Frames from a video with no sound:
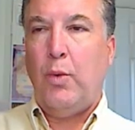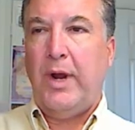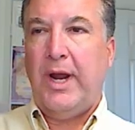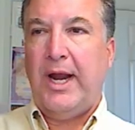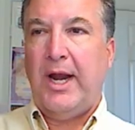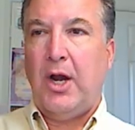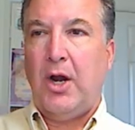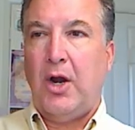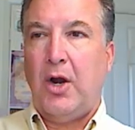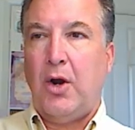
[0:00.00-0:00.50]

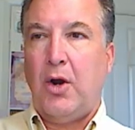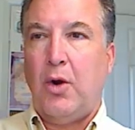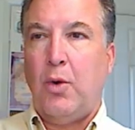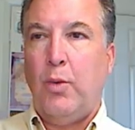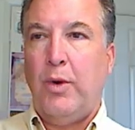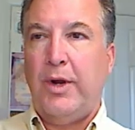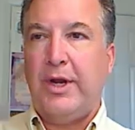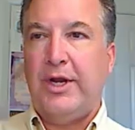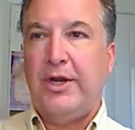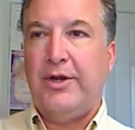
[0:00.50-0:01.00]

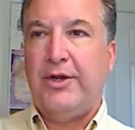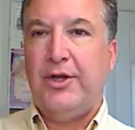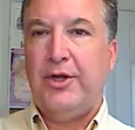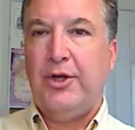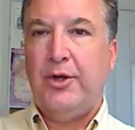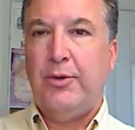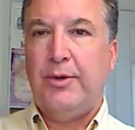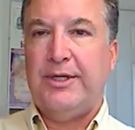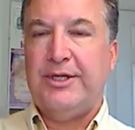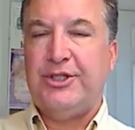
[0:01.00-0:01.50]
where what you
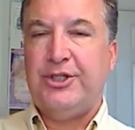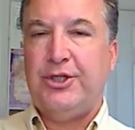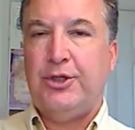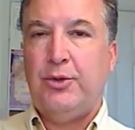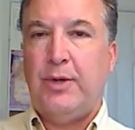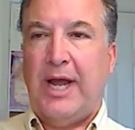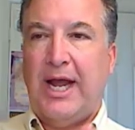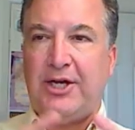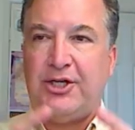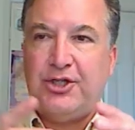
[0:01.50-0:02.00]
do
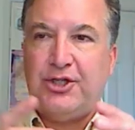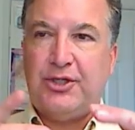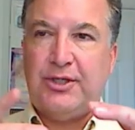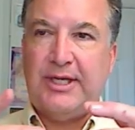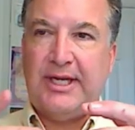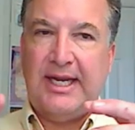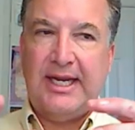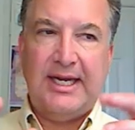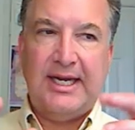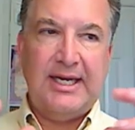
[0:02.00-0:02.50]
is you
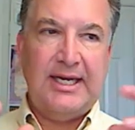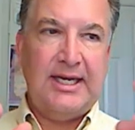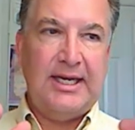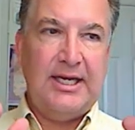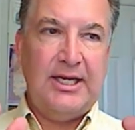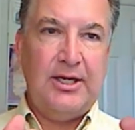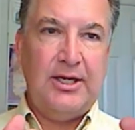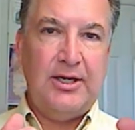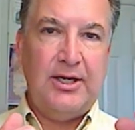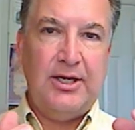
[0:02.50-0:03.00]
actually
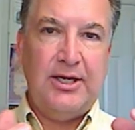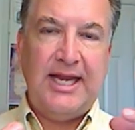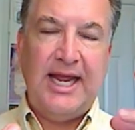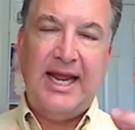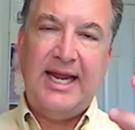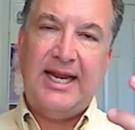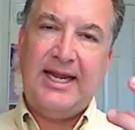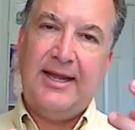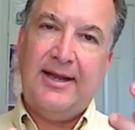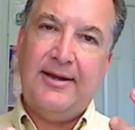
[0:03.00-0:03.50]

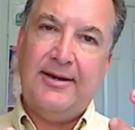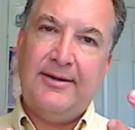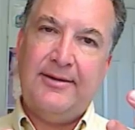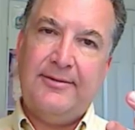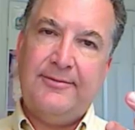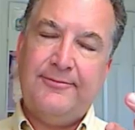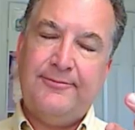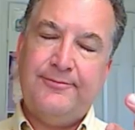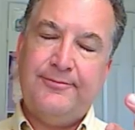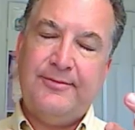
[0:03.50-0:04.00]
you take
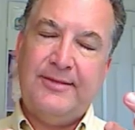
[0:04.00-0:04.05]
it,